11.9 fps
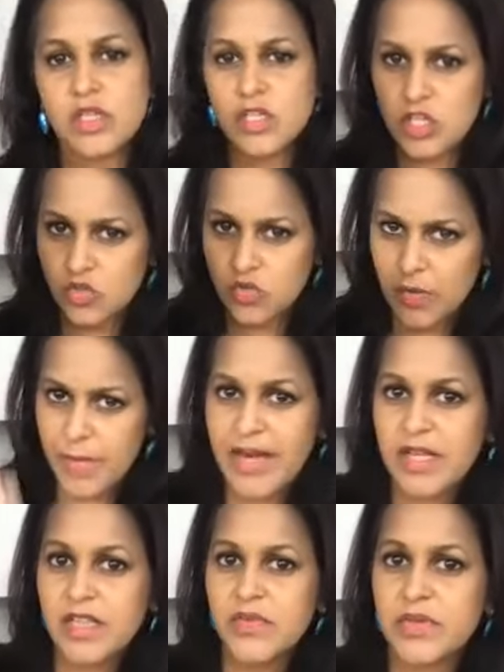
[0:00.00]
to
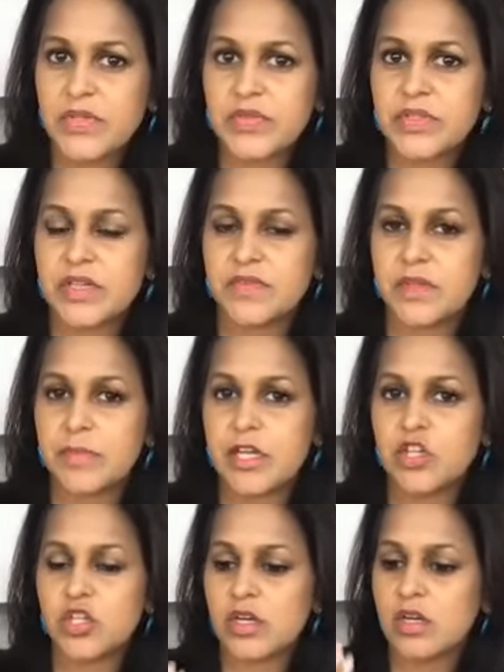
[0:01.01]
dramatically reduce the
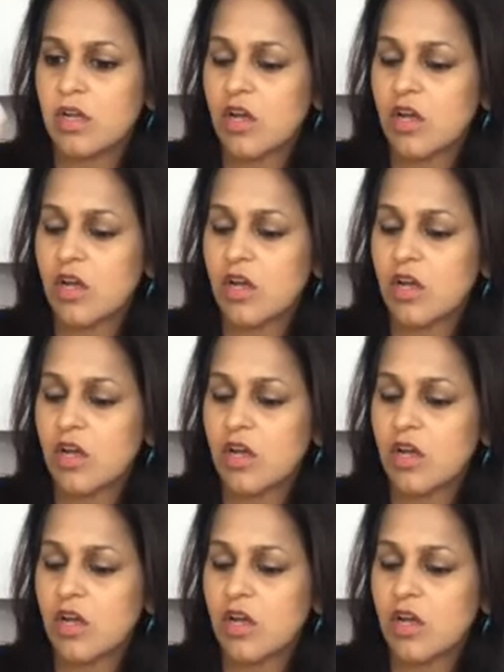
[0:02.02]
inflammation.